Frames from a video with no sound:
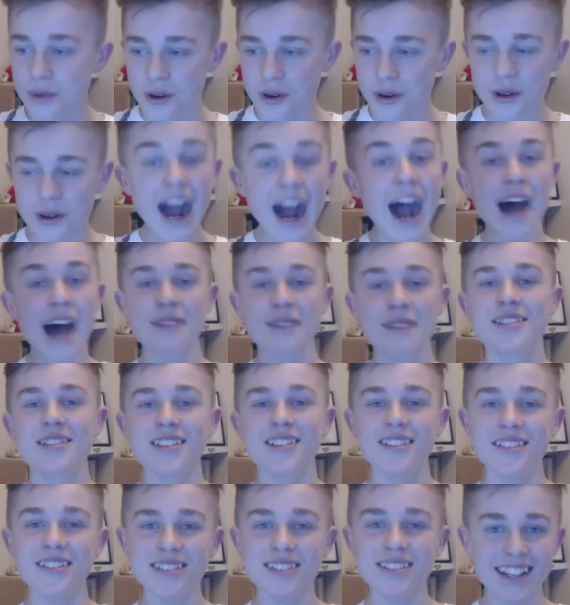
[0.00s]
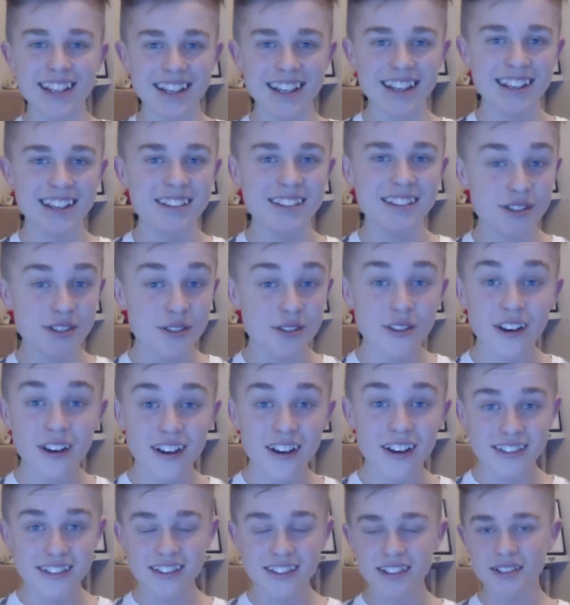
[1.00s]
Bro, absolutely. You
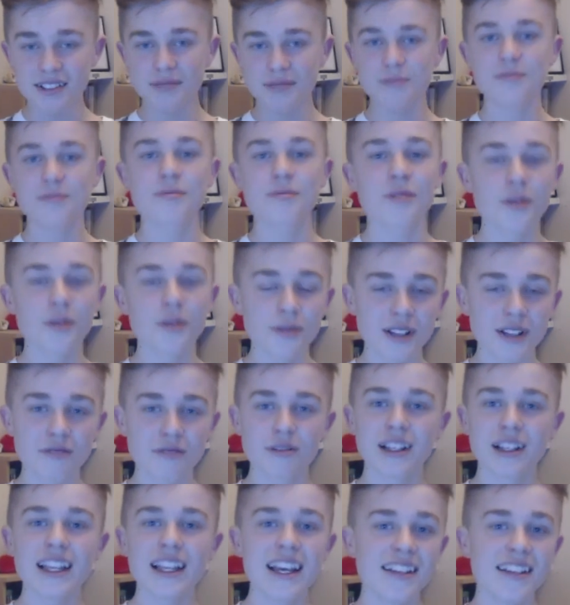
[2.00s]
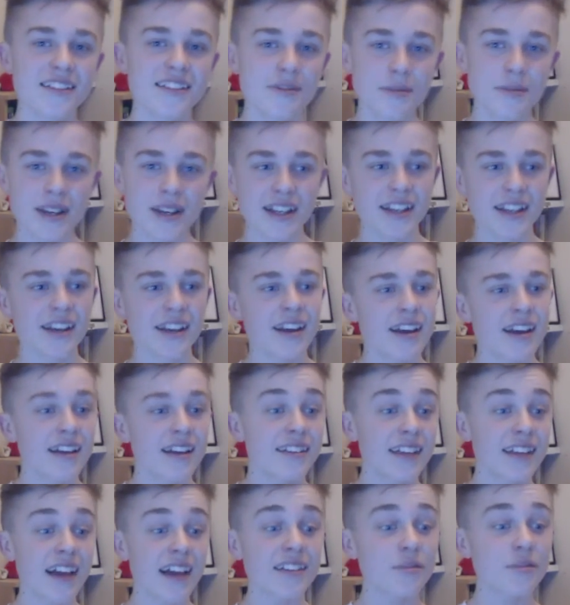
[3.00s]
guys can probably relate to me.
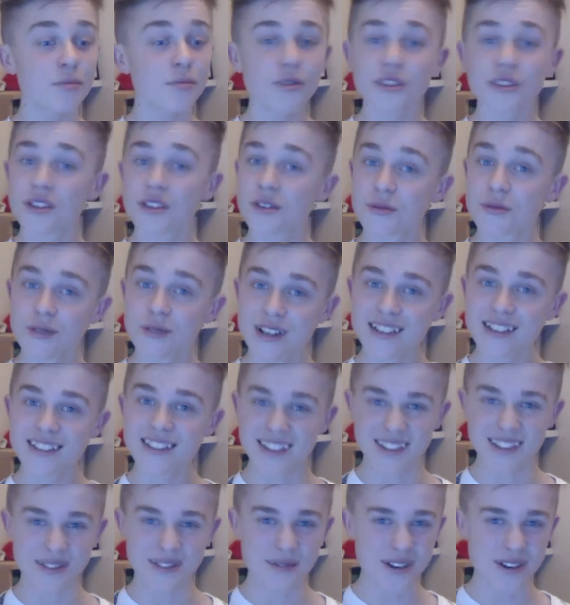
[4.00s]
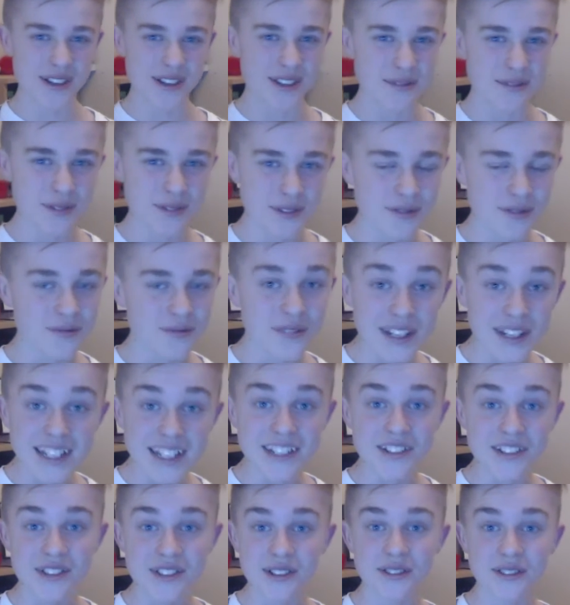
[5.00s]
That's one of the reasons why you want to
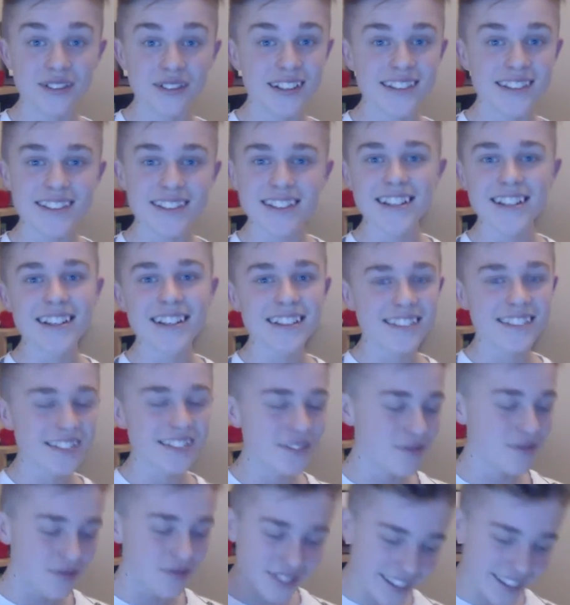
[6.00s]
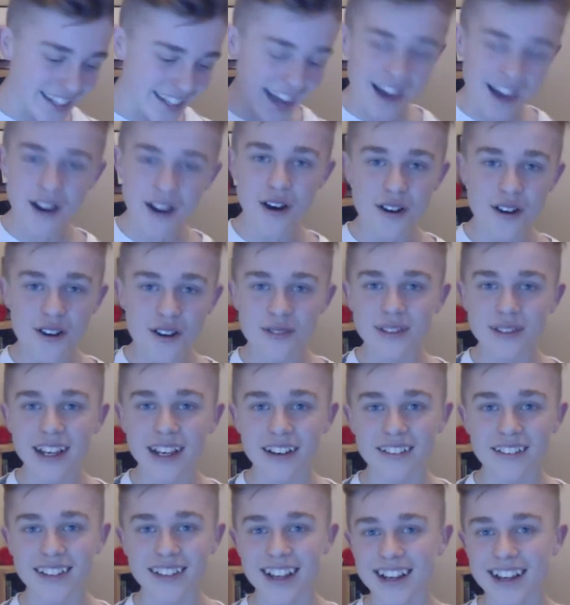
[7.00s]
finish school, isn't it? To get home,
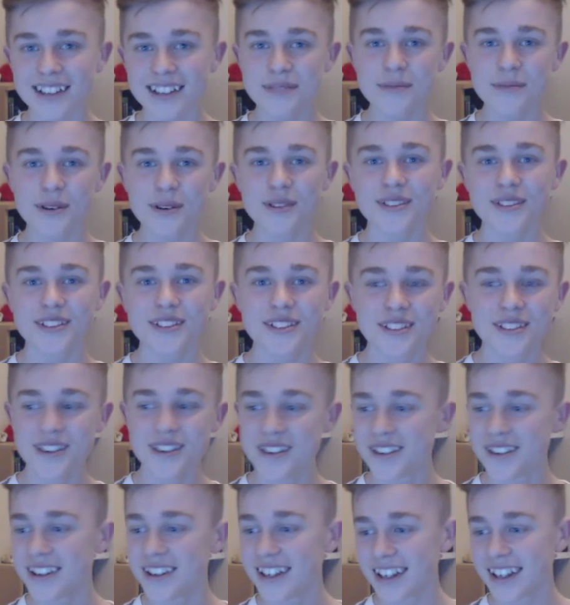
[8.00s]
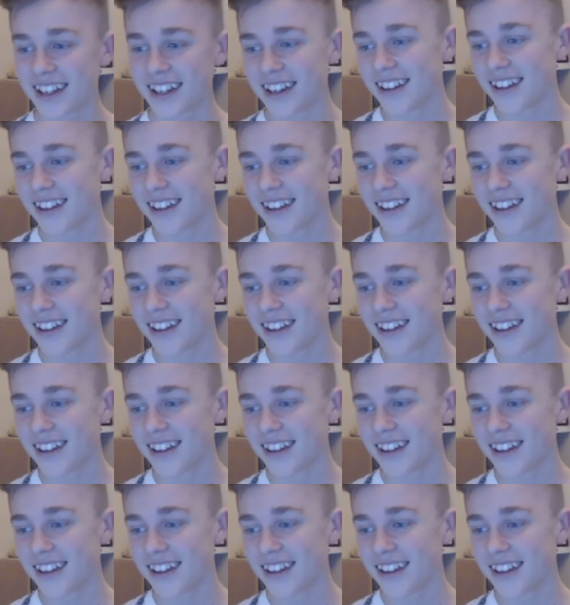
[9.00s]
get on the Xbox, you know.